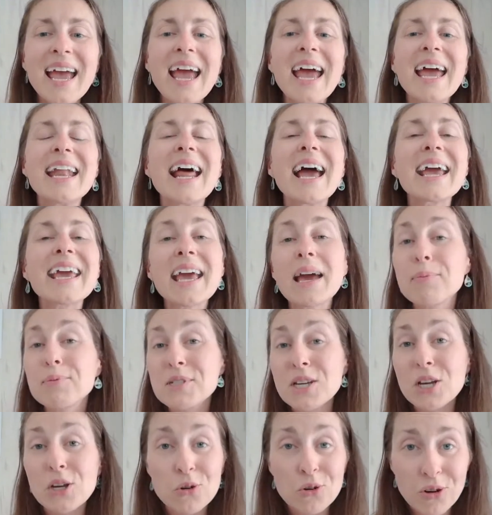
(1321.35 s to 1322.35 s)
And I kept
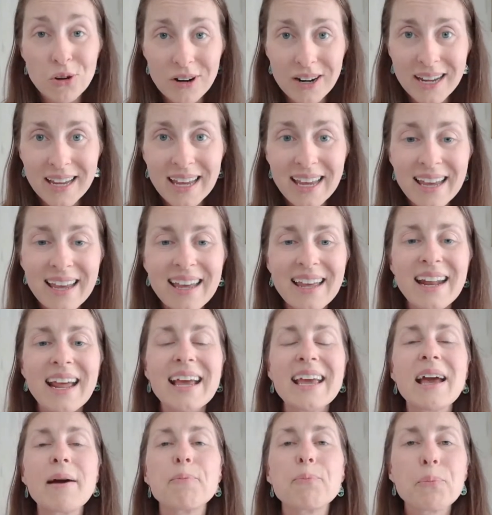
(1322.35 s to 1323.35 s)
ignoring it and I
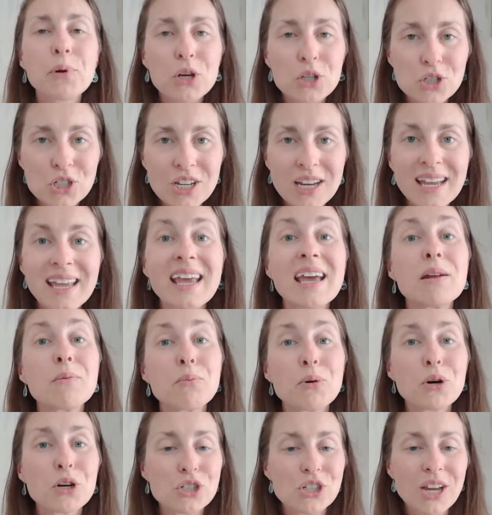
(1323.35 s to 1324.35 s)
kept pushing and
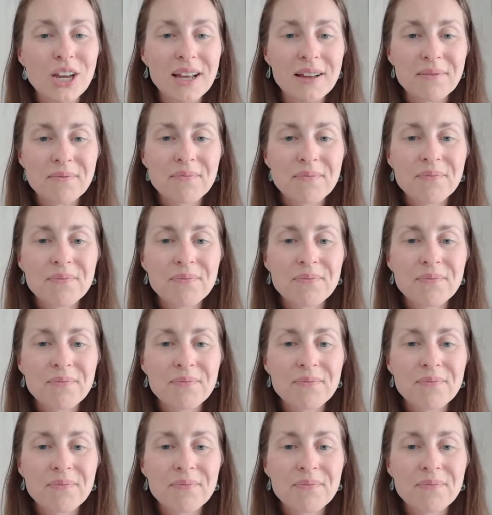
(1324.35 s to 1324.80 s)
pushing.